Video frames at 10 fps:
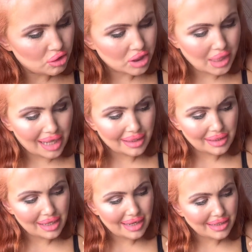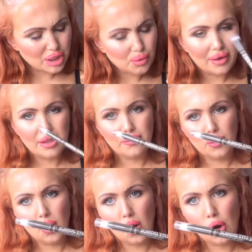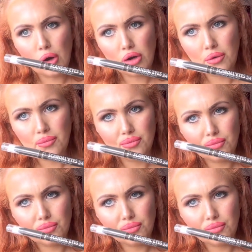Scandalize 24-hour